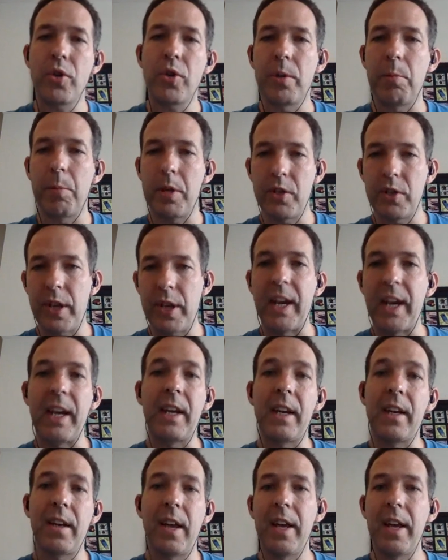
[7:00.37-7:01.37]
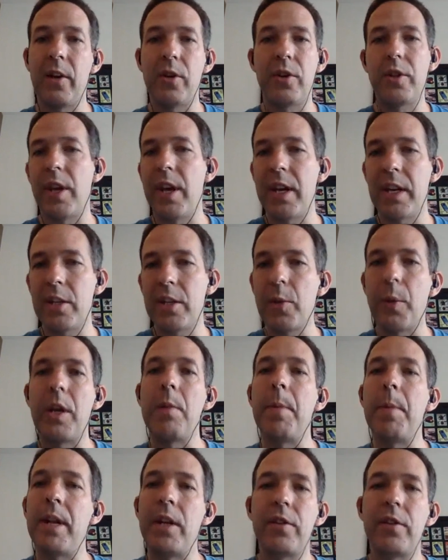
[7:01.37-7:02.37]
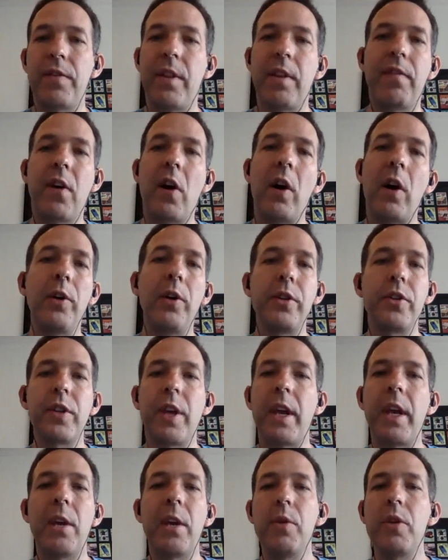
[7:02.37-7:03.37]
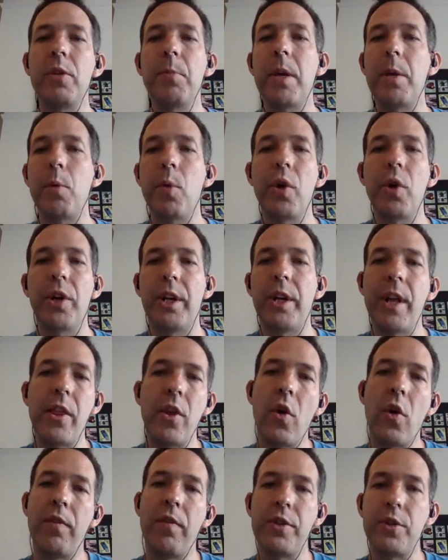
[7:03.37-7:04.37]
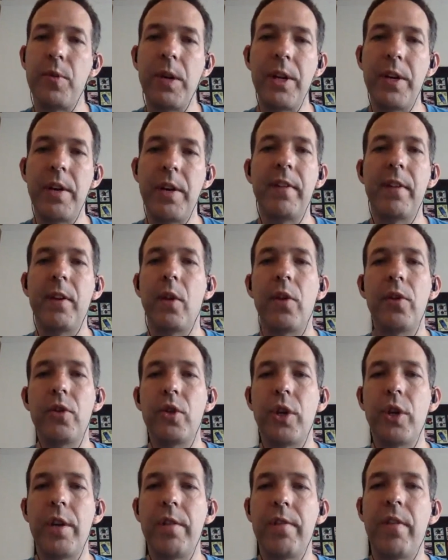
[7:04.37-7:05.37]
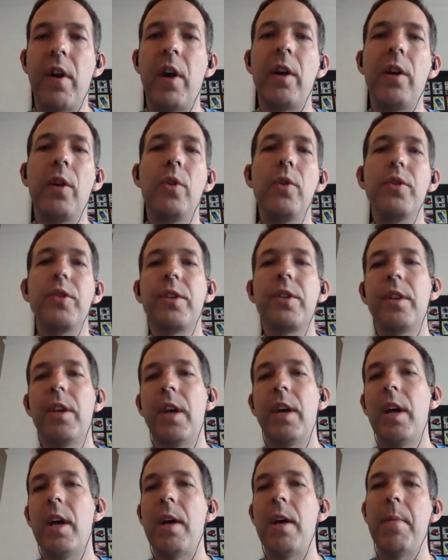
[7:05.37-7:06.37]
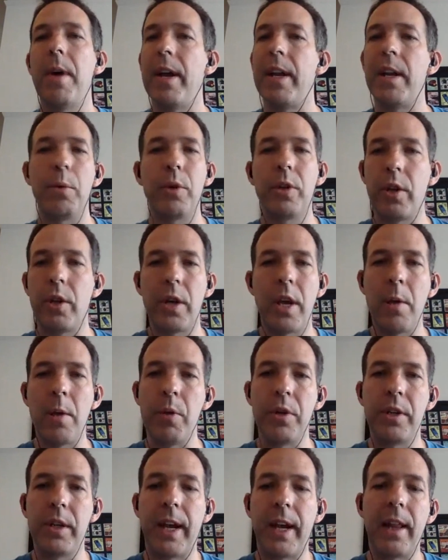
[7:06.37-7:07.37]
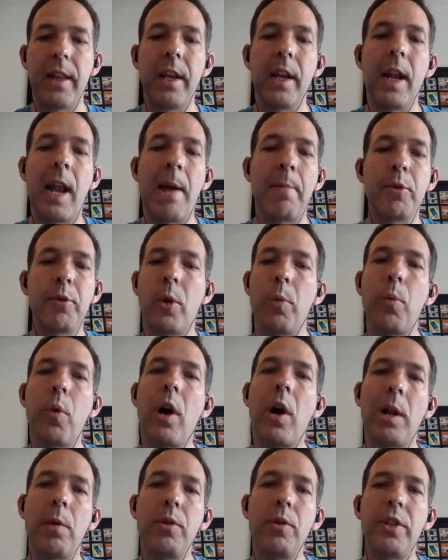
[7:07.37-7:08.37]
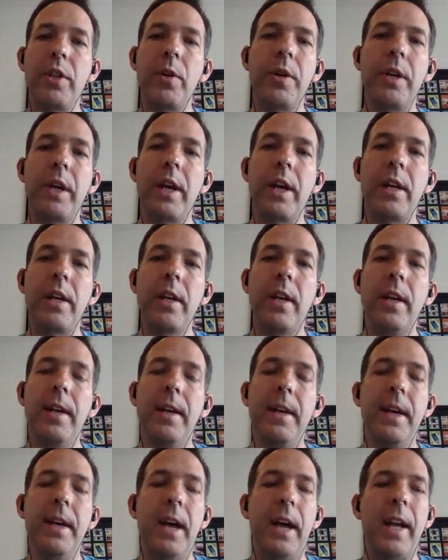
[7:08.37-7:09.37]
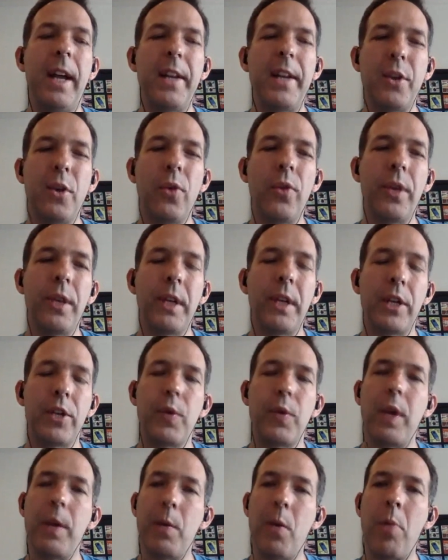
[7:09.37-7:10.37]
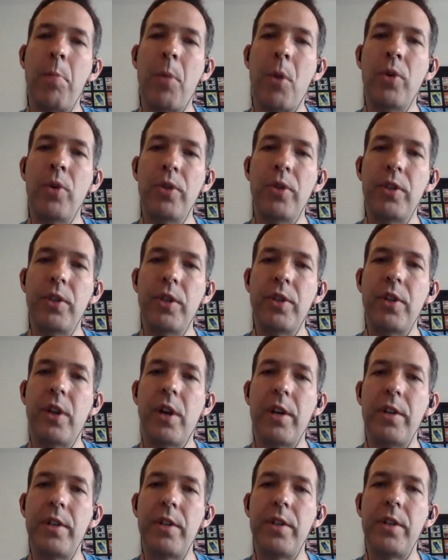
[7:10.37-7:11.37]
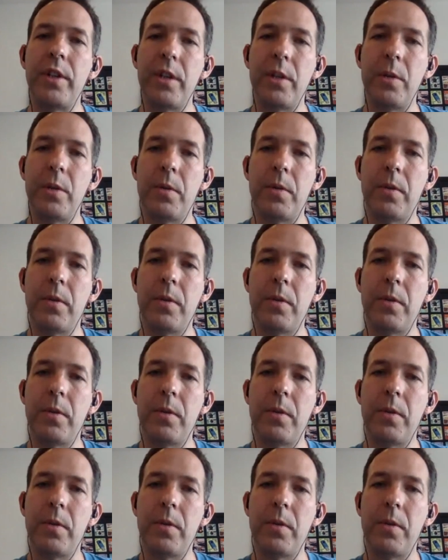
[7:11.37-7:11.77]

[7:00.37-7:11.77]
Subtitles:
and we'd sync, it could take 20 minutes for the file to sync, which made working in the office really difficult on shared files. And it would kill your laptop while it was doing it. And I don't think that's really what Box is designed to do.